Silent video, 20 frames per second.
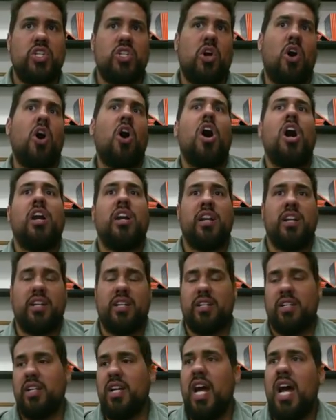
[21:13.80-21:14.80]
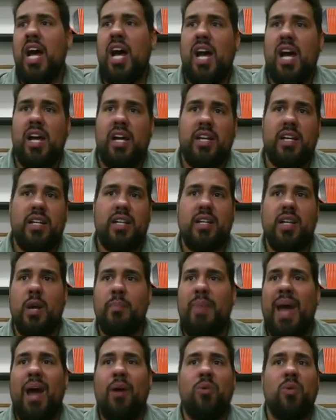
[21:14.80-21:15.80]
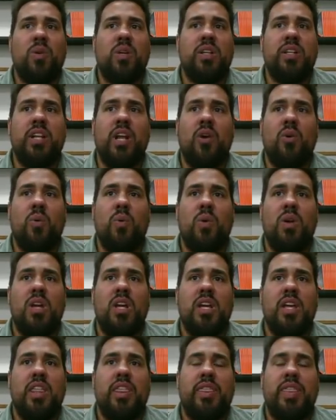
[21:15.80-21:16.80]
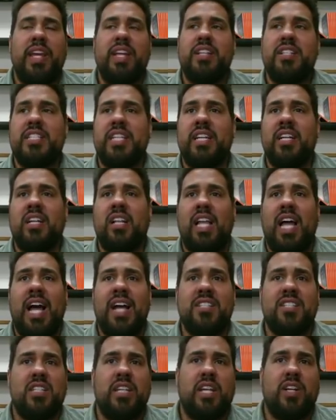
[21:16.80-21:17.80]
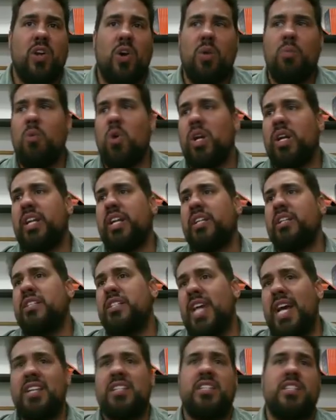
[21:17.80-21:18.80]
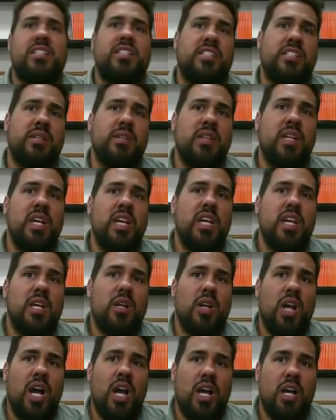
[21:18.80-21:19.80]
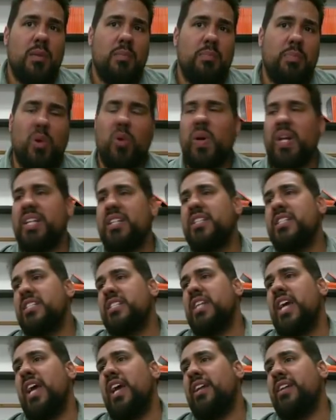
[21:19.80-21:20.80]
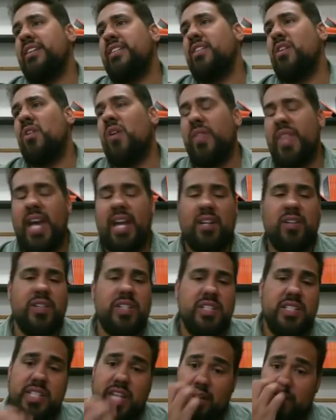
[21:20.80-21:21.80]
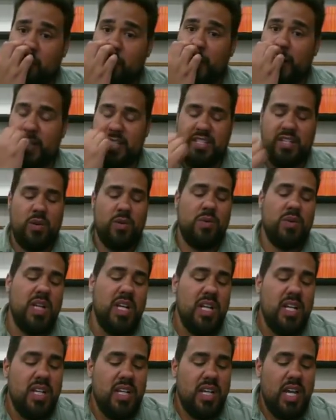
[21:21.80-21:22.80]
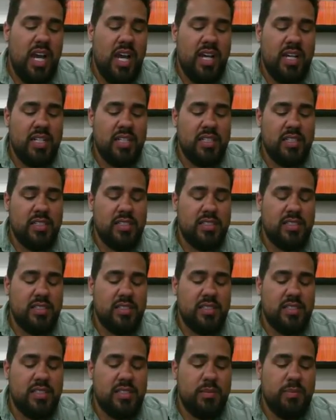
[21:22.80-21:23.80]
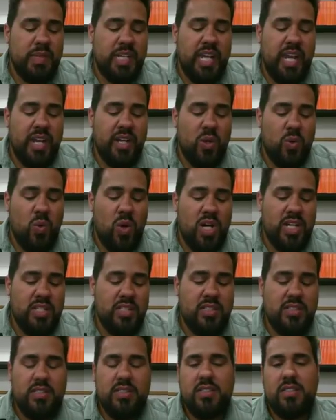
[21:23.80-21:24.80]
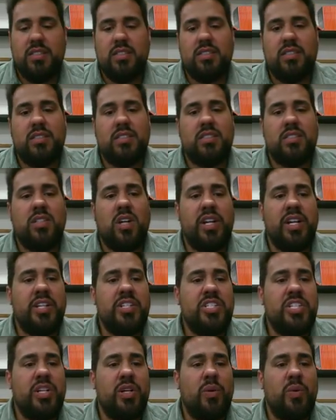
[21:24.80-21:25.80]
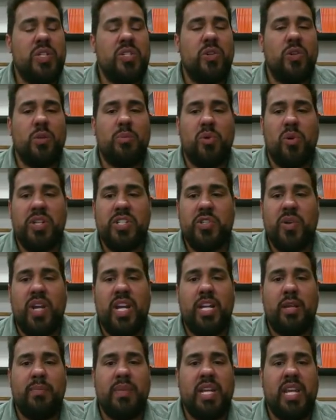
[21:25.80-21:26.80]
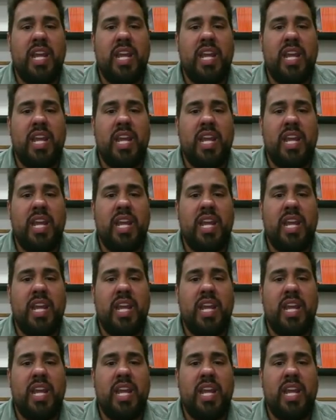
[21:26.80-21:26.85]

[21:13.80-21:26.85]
talk about, you know, things in class like homework and tests and points and all that good stuff, right? So mechanic 1, starting at 0 with total points grading.